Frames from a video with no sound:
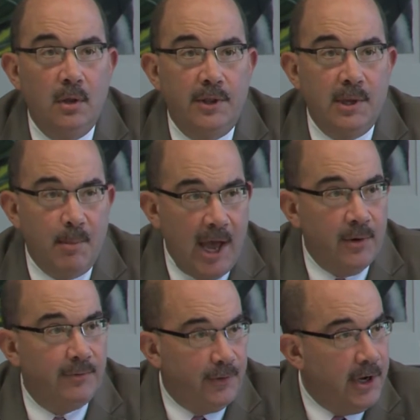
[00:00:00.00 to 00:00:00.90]
the amount
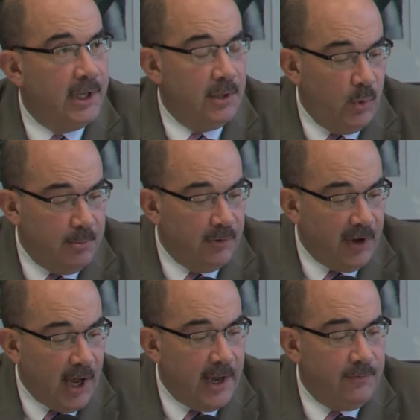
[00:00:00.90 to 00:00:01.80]
of funding that we
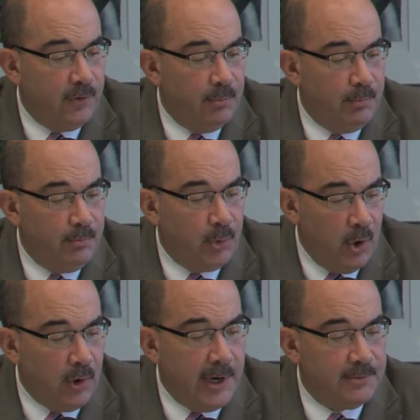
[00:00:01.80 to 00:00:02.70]
provide for
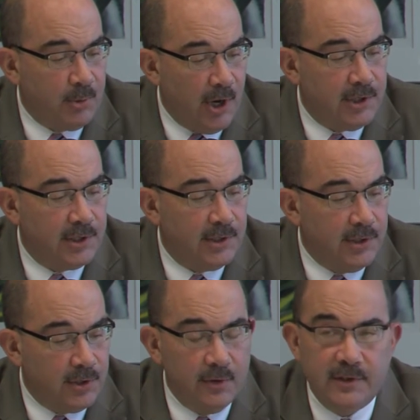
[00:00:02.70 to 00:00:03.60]
programs, projects, and
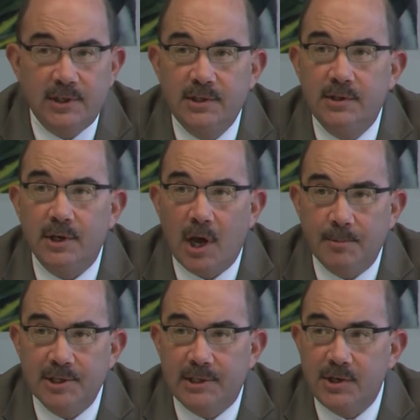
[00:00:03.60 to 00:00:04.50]
services, the
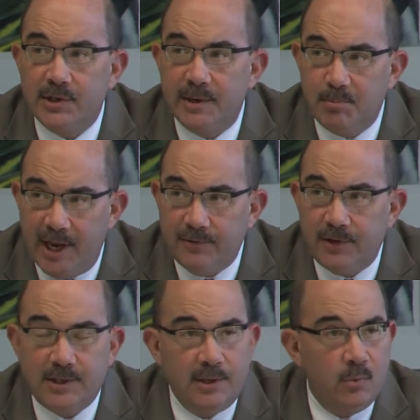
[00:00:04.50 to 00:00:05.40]
compensation and
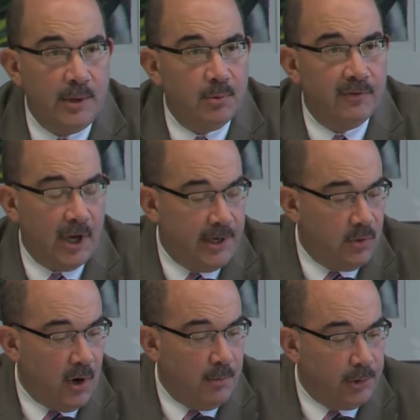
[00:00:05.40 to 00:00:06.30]
benefits that we provide
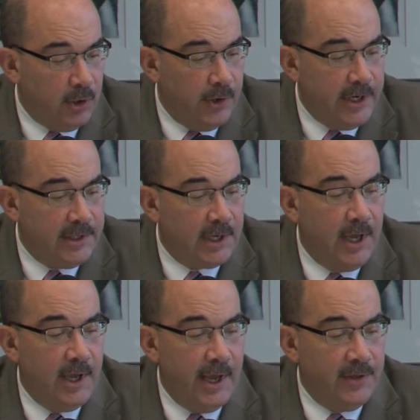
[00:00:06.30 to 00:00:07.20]
to our employees,
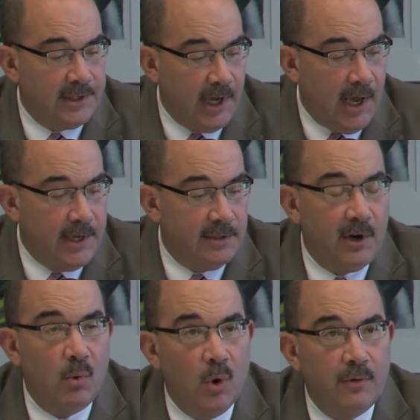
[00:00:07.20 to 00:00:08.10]
and the size of
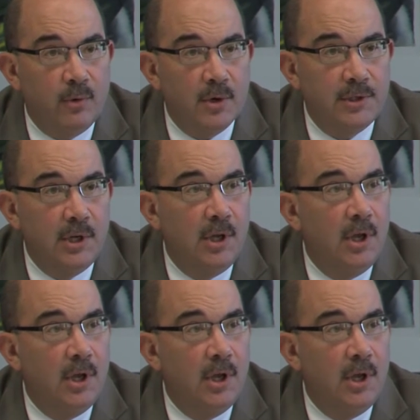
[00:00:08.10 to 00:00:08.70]
our workforce.